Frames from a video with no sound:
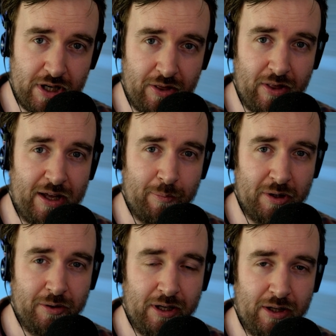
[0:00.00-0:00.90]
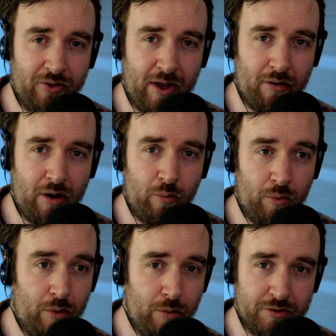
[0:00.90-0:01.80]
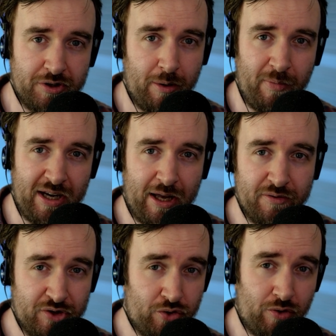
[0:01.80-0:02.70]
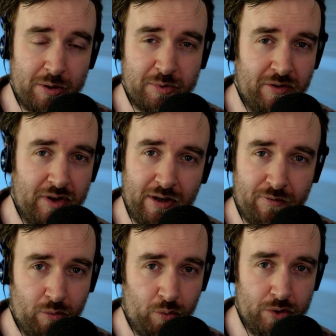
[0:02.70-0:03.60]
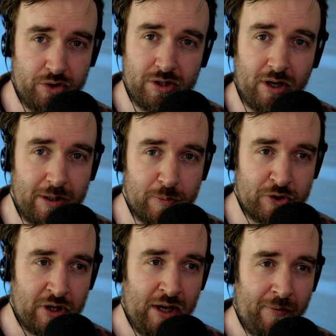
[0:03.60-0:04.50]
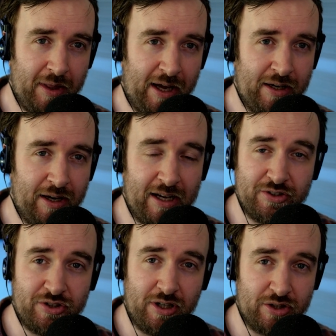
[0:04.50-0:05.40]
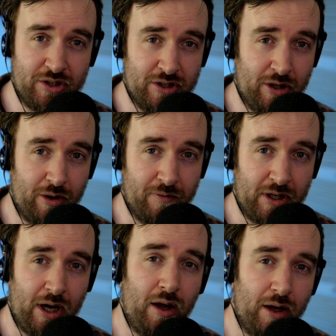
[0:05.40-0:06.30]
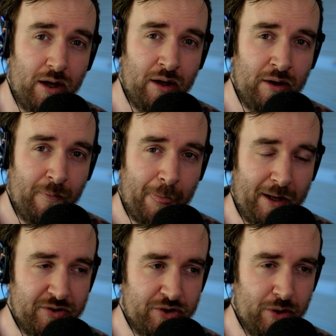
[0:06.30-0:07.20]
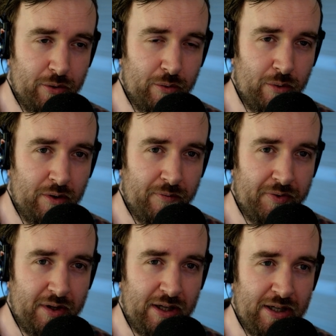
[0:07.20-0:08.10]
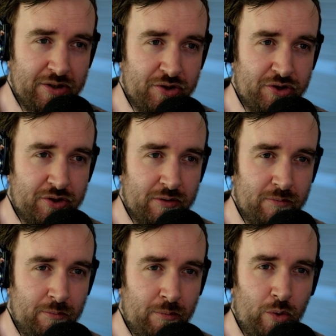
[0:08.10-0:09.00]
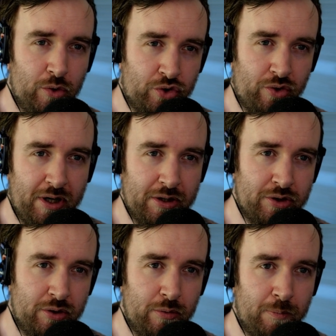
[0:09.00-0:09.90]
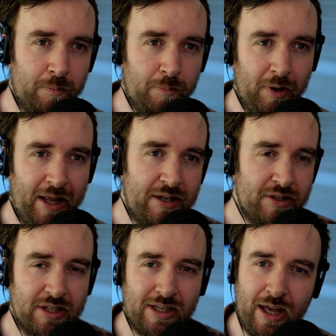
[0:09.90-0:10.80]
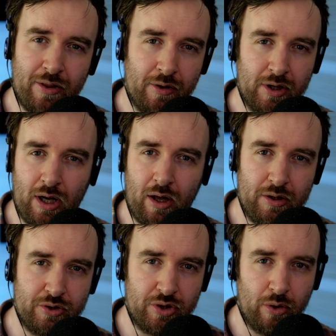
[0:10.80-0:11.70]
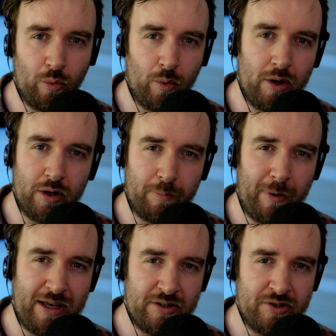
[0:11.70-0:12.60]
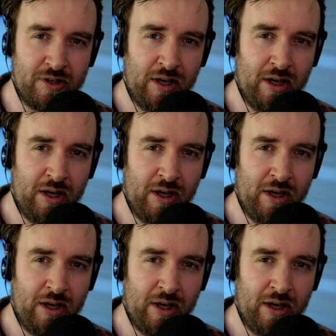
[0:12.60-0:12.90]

in that building. There are walls that are made out of stripes of the different wood types, and as such, there's a lot of color, and so it's more trying to blend together the colors that work best.